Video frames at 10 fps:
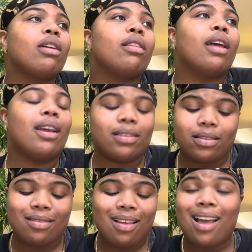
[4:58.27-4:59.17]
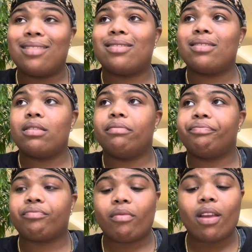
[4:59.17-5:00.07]
the day, that is that,
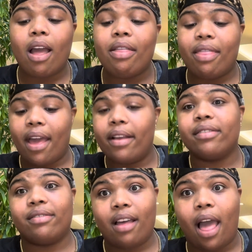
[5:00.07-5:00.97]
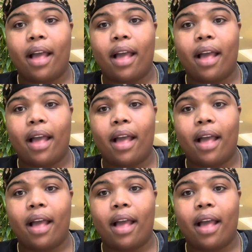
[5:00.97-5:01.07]
and that is that.